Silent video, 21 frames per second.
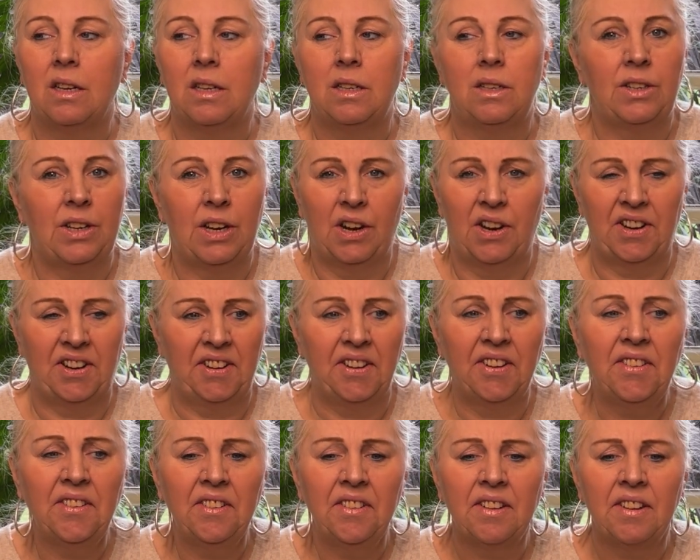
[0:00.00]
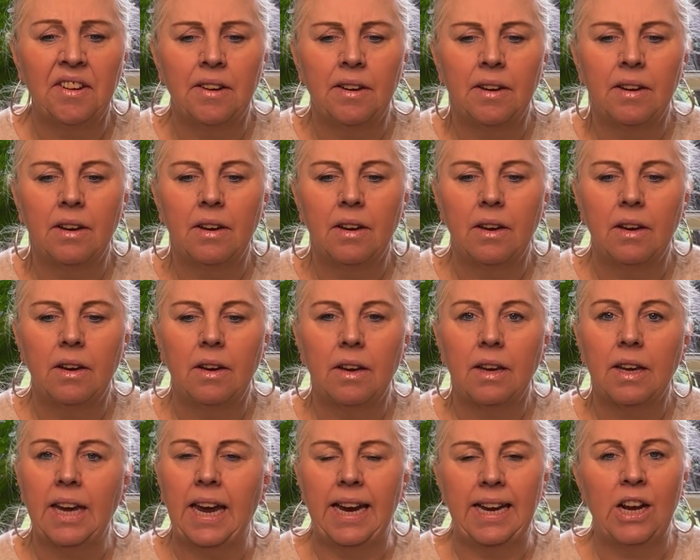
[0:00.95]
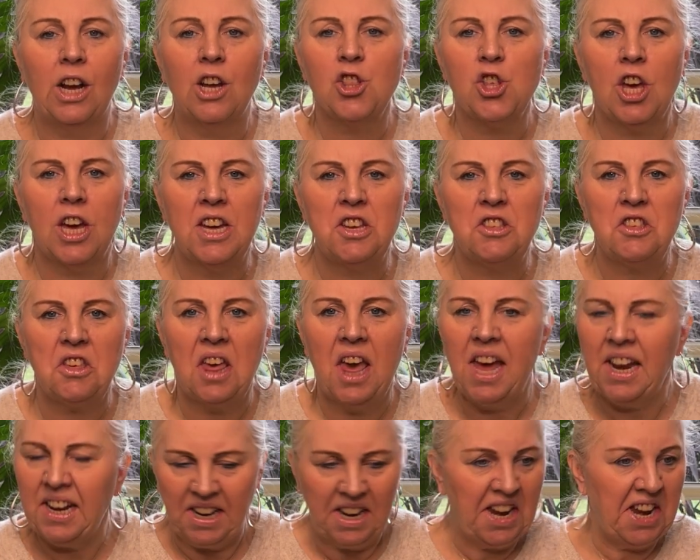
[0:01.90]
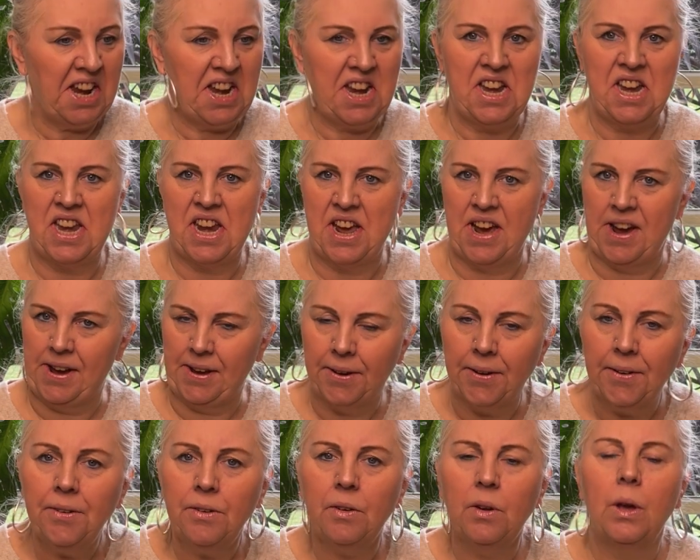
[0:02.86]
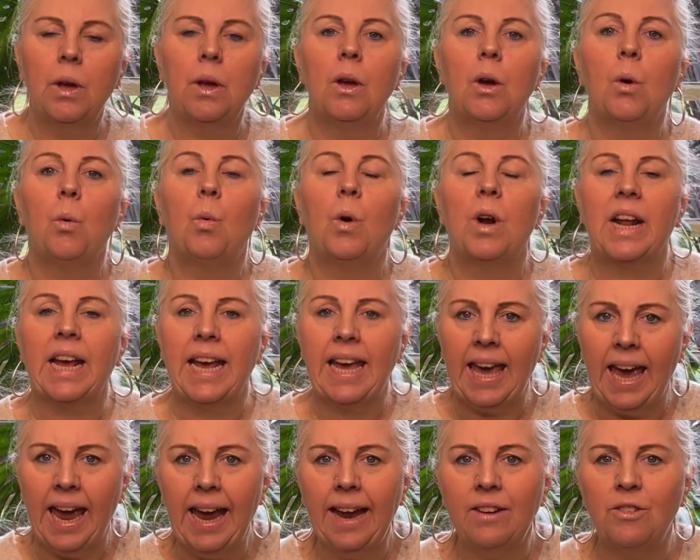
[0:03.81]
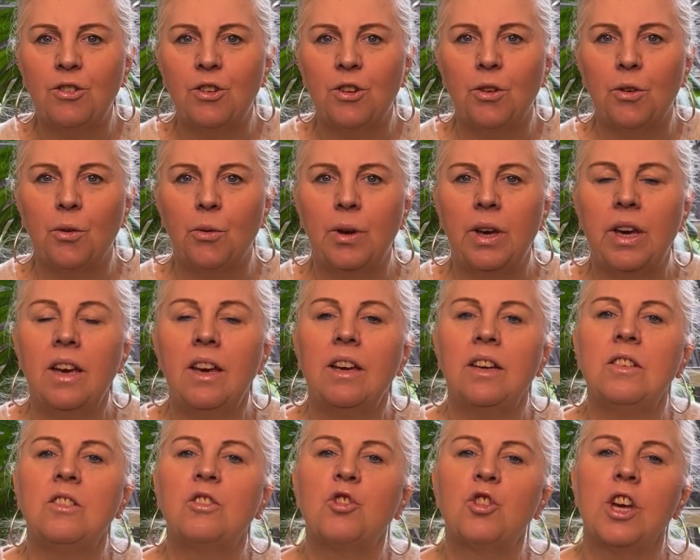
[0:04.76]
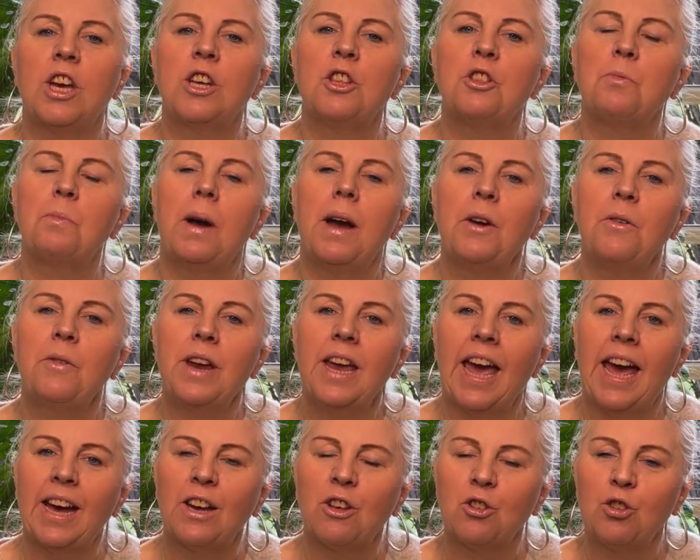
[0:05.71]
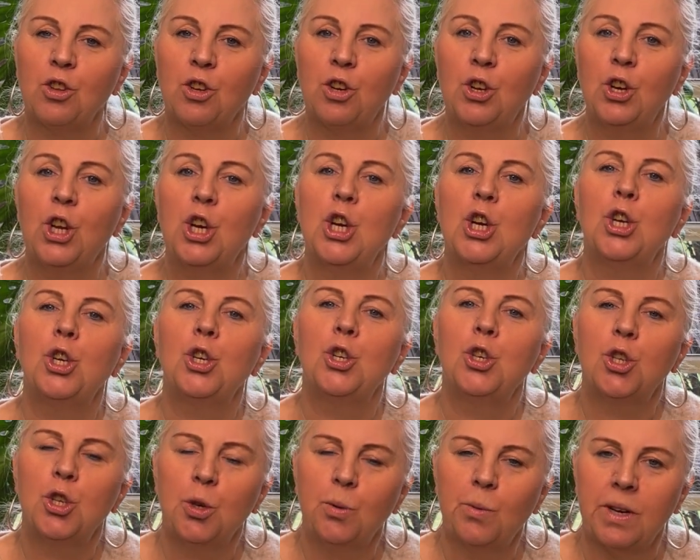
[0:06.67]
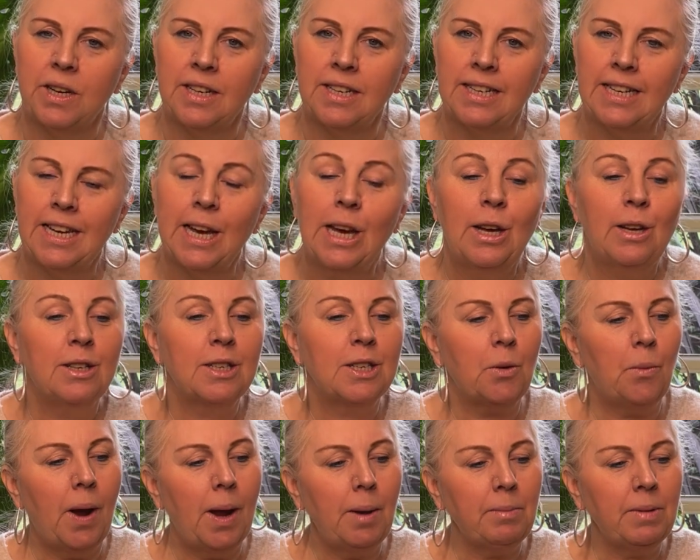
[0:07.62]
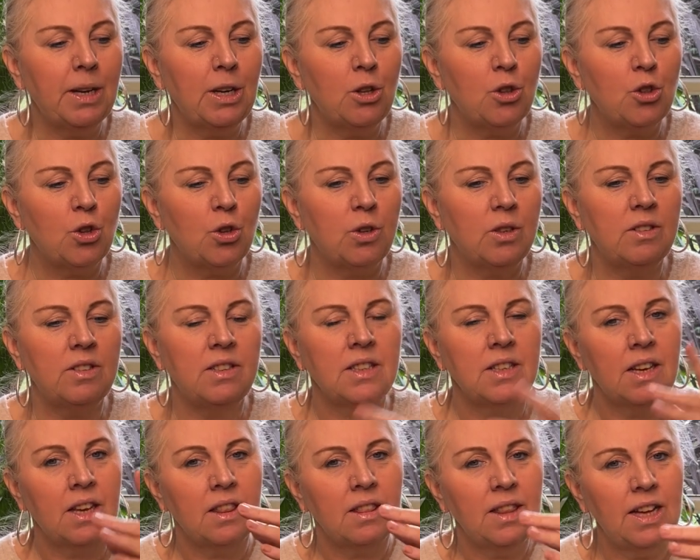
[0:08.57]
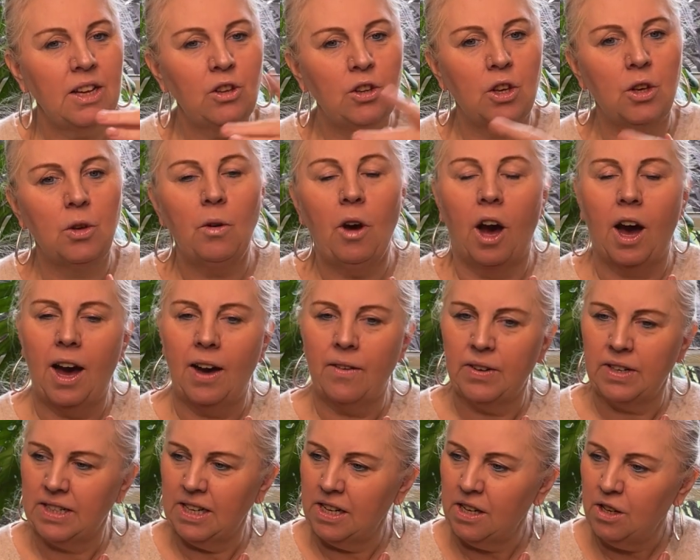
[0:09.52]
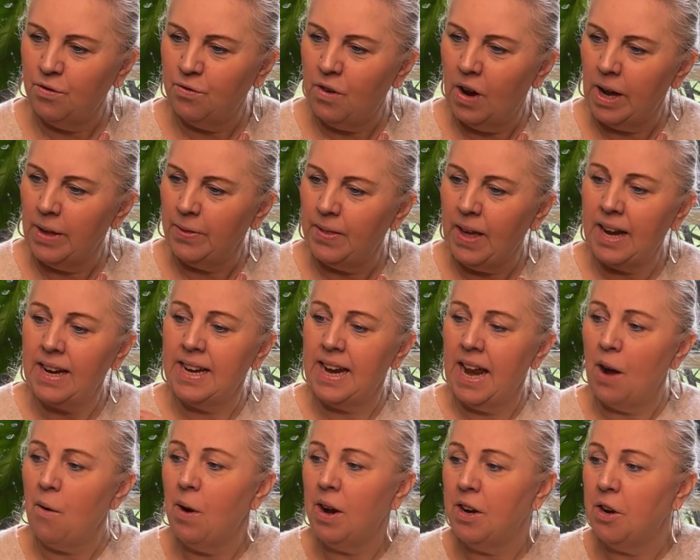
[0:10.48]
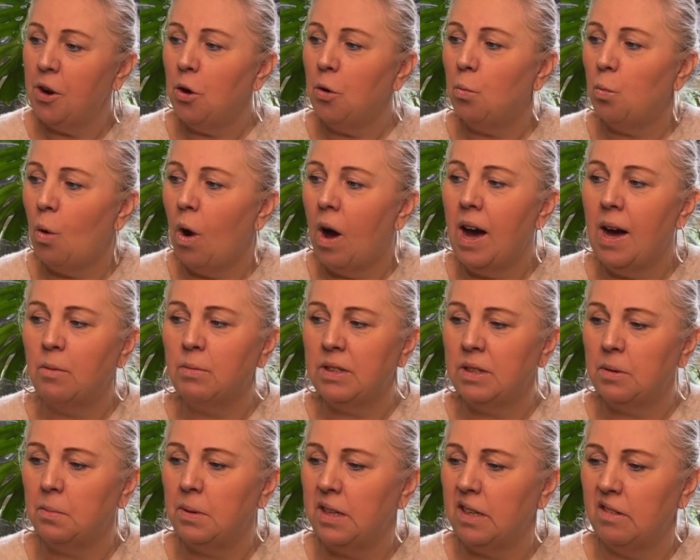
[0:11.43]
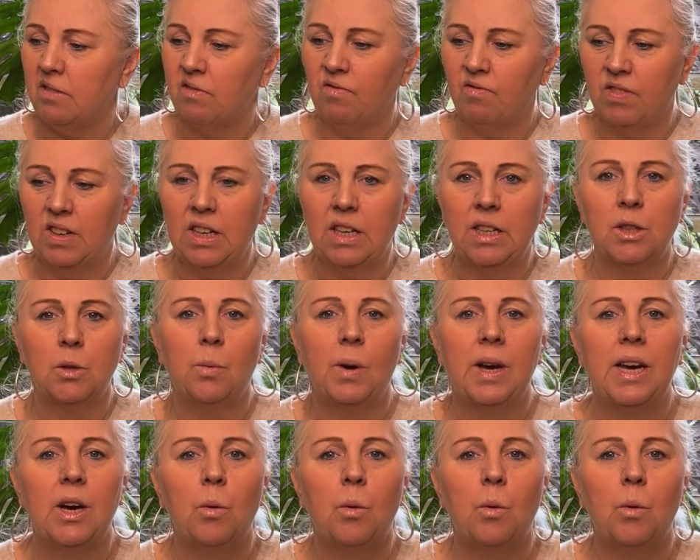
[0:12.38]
No. Can I change that? No. What I can do is change my reaction to it. So I'm going to choose, thank you, I've identified that. Now I know why I was a bit feeling the way I